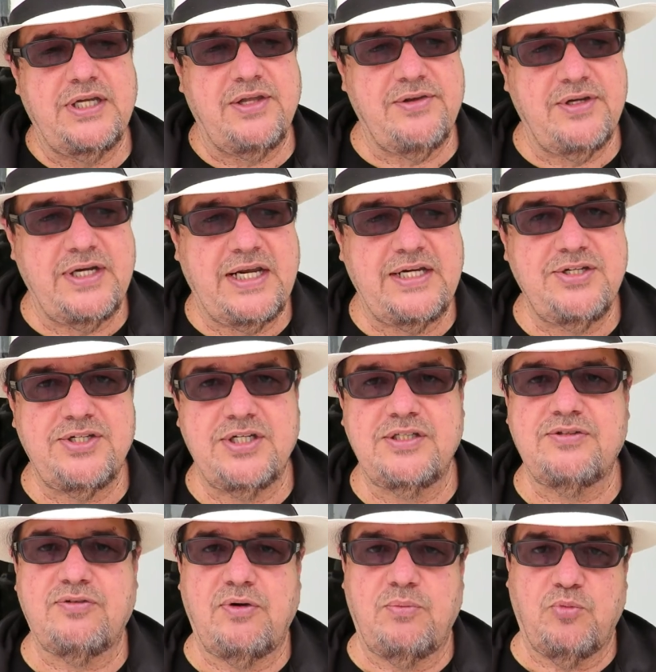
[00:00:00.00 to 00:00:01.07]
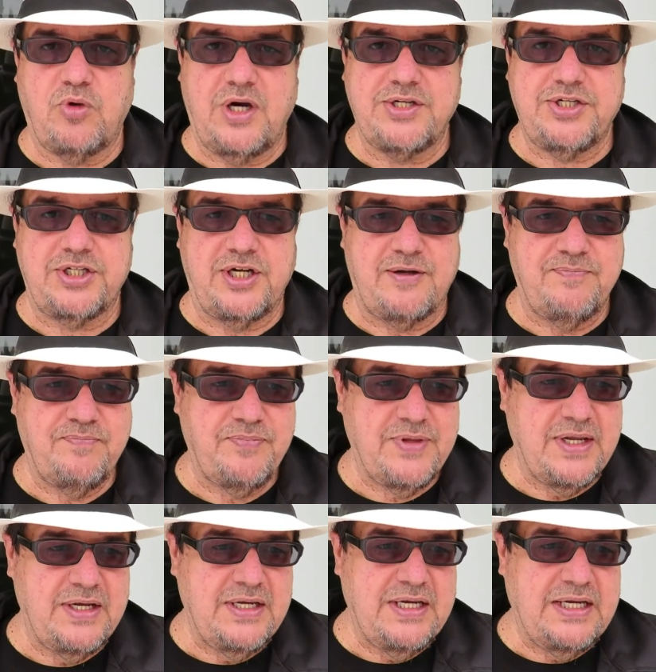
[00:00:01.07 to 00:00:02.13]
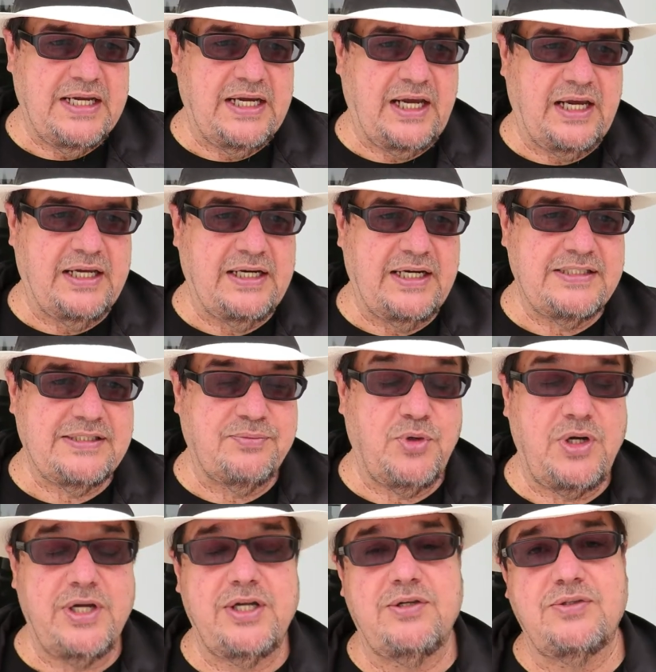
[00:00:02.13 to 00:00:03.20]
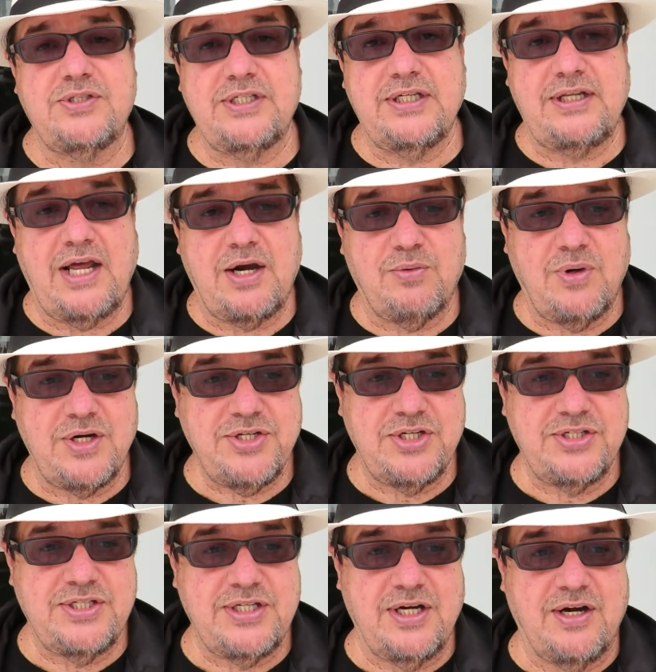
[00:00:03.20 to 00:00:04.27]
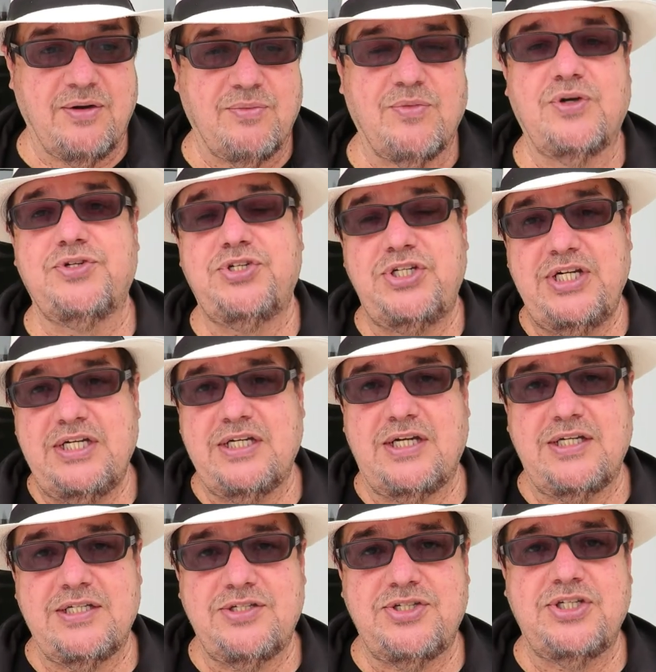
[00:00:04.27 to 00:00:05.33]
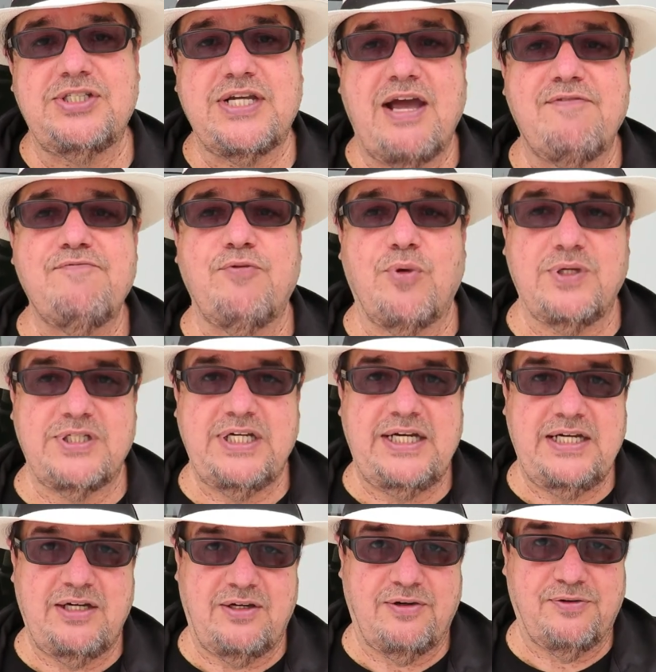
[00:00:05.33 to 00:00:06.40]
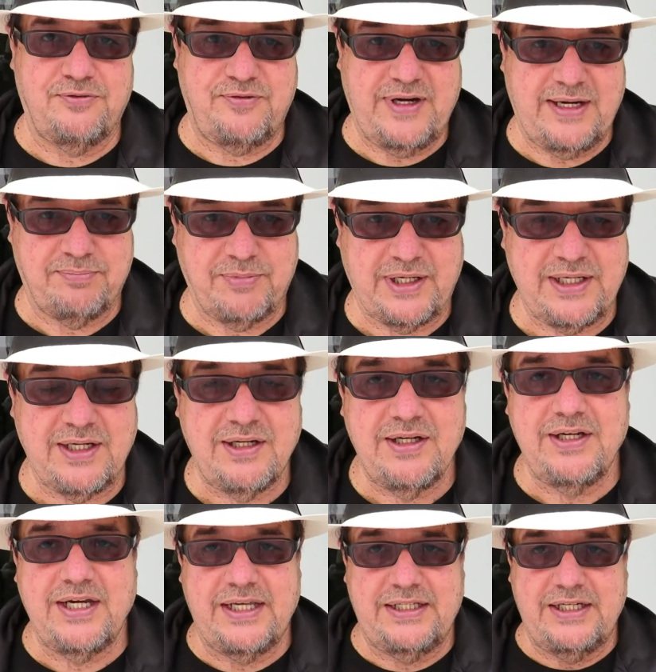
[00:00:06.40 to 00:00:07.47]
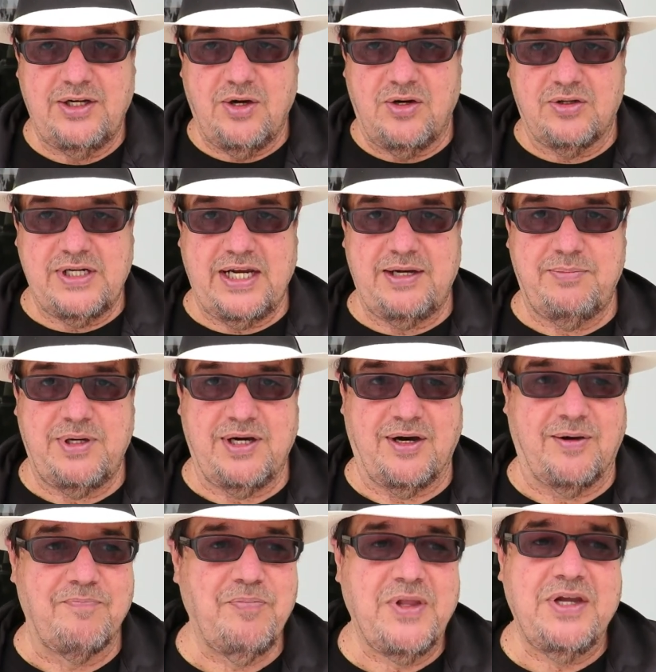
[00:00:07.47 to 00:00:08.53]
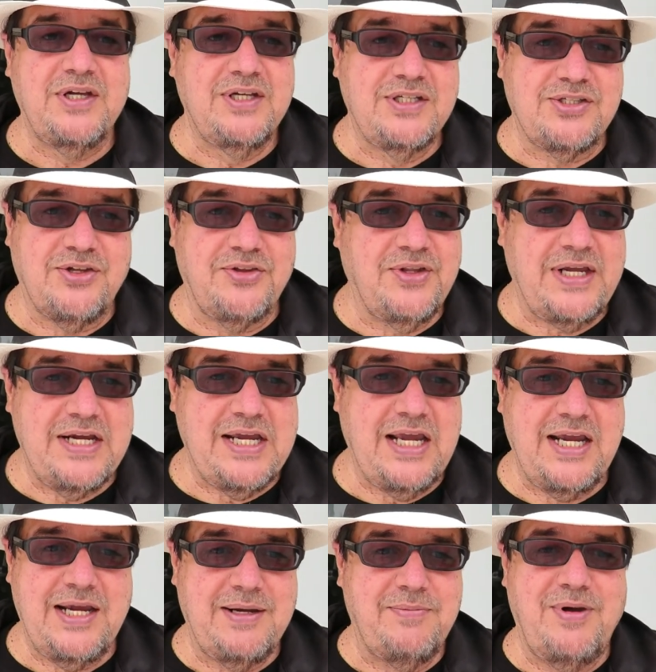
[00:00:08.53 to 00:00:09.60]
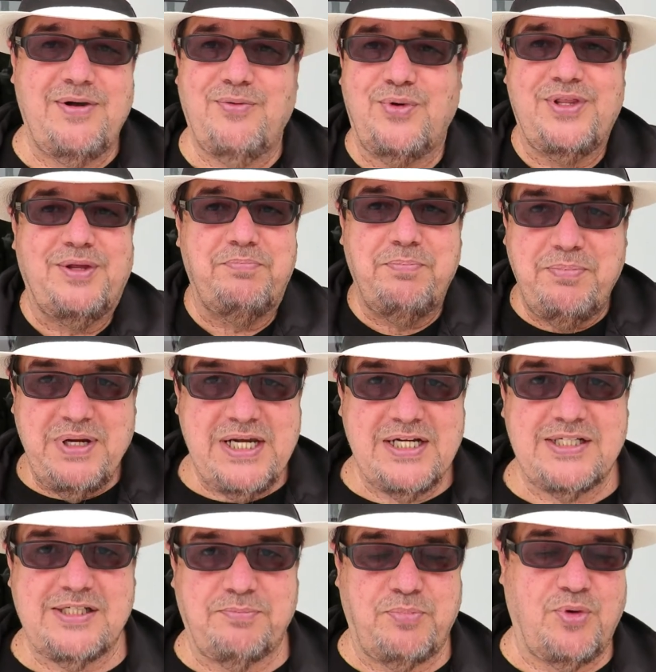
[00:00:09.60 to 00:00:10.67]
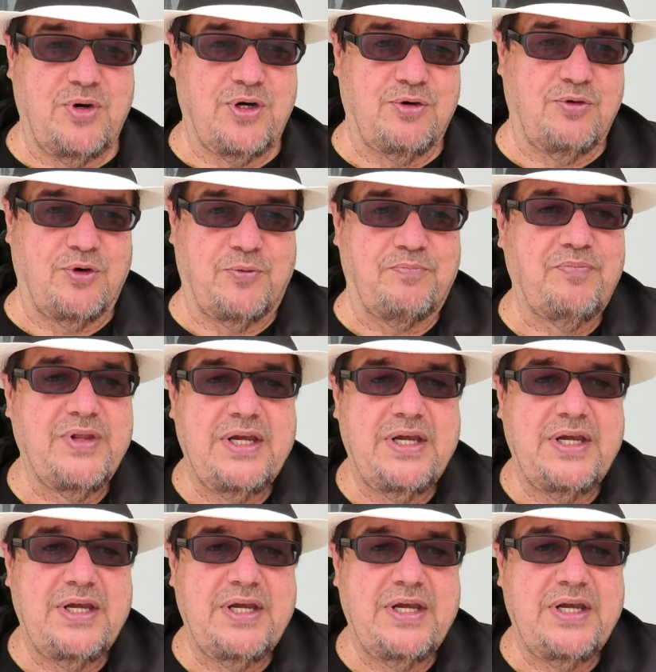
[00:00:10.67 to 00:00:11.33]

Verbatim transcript: the other day, she's from Russia. And I said, well, you don't see a lot of Russians here. Well, she does, she's got fourteen in her family, and they all came here. So they came with a big support group,